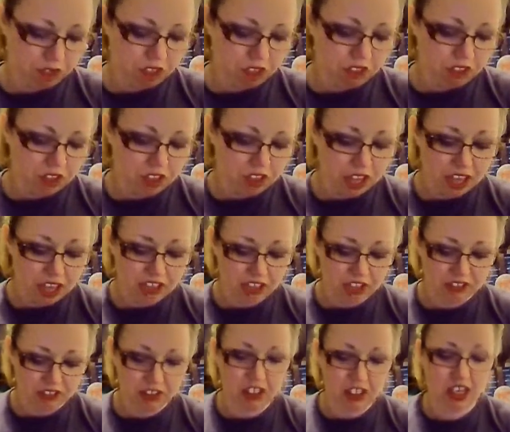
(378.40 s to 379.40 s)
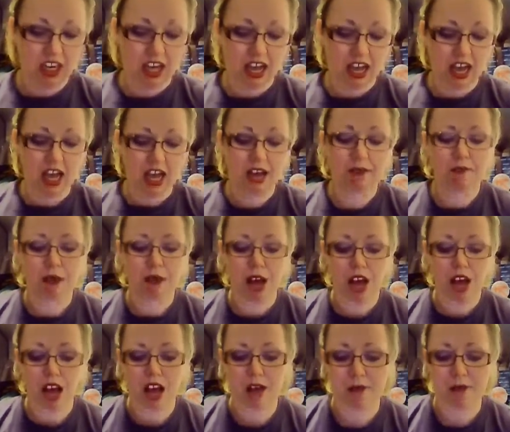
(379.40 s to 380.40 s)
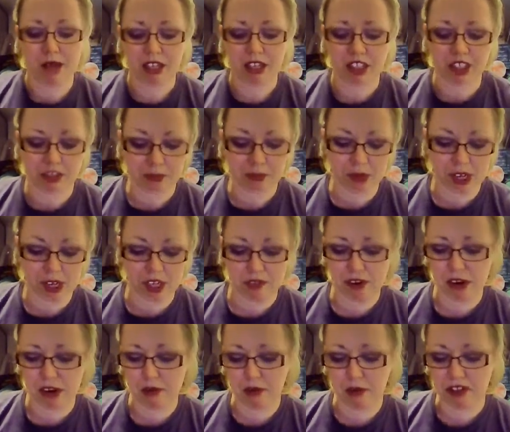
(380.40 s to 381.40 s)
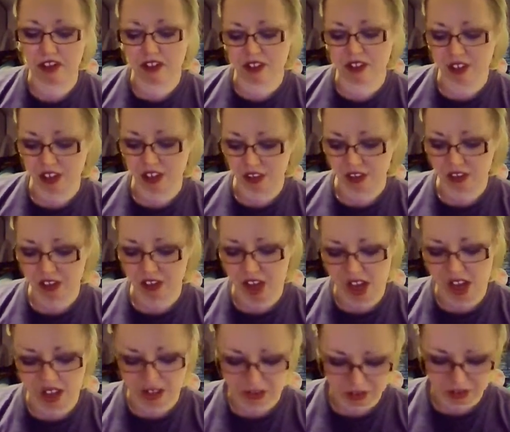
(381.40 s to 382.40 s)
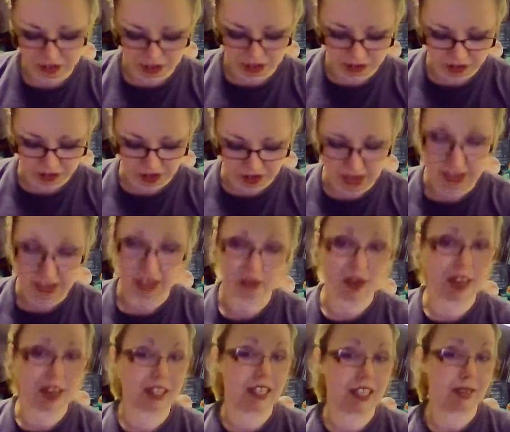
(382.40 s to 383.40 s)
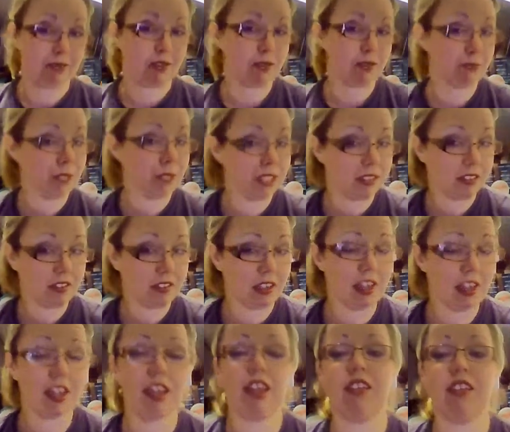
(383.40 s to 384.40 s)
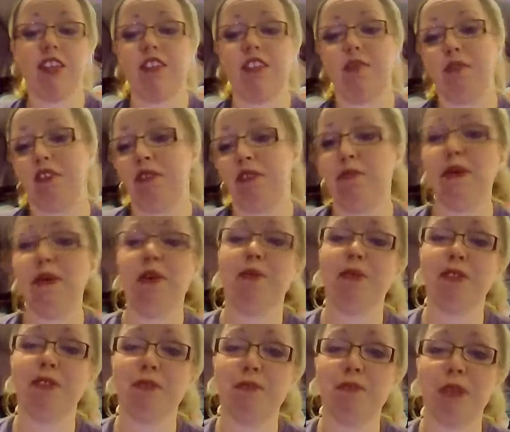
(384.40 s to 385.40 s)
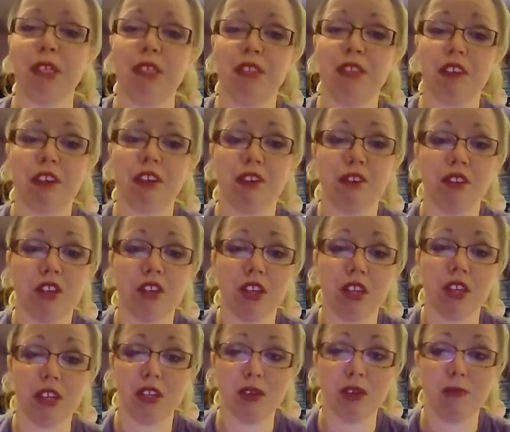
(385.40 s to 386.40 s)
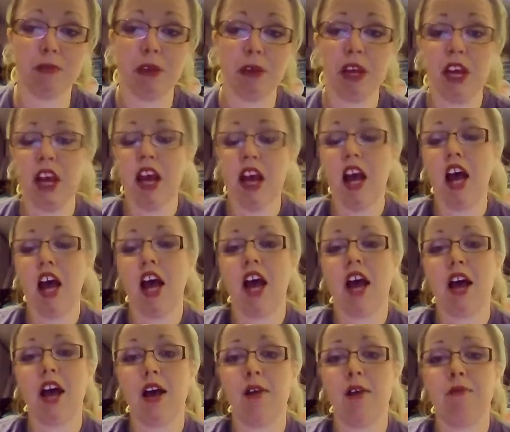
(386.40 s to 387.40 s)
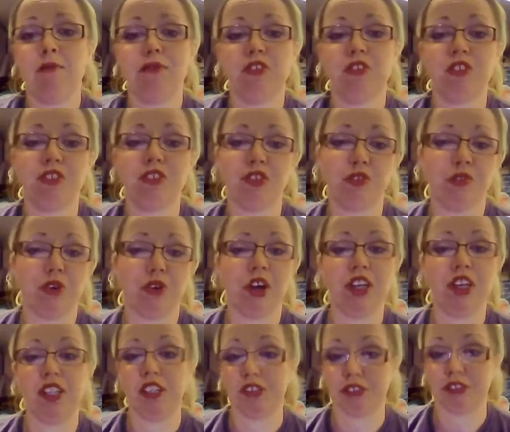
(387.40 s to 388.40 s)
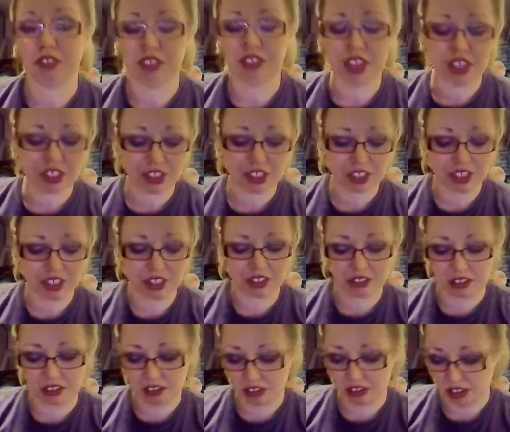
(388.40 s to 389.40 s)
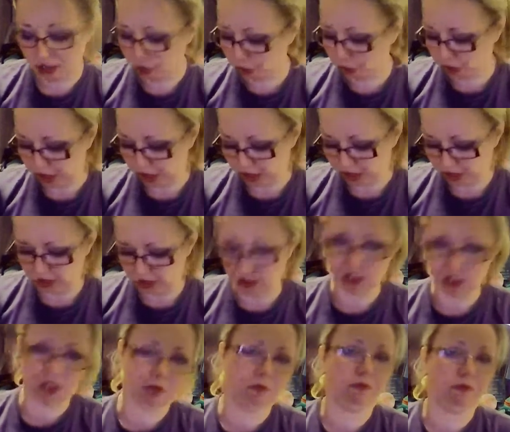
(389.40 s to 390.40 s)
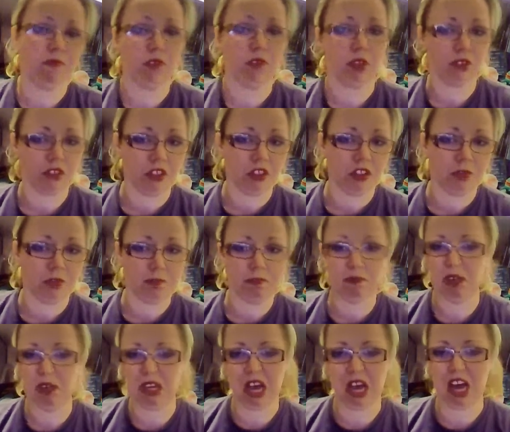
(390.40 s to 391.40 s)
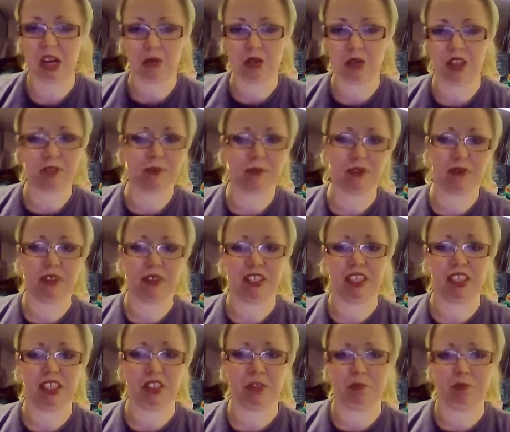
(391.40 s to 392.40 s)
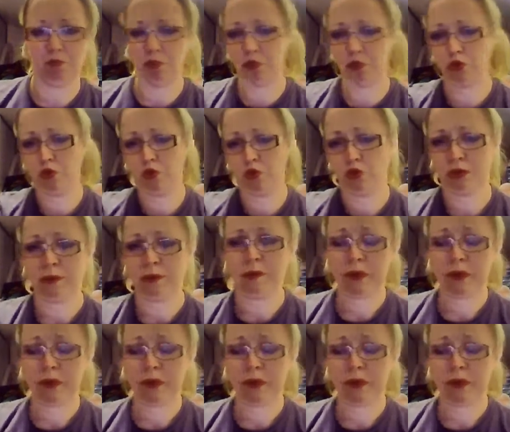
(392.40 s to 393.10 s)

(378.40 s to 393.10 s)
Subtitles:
So yeah, she's in a lab and she's playing around with these little turtles and a rat named Splinter. There's experiments being done on them to heighten their intelligence, all that sort of nonsense, animal experimentation. Boo.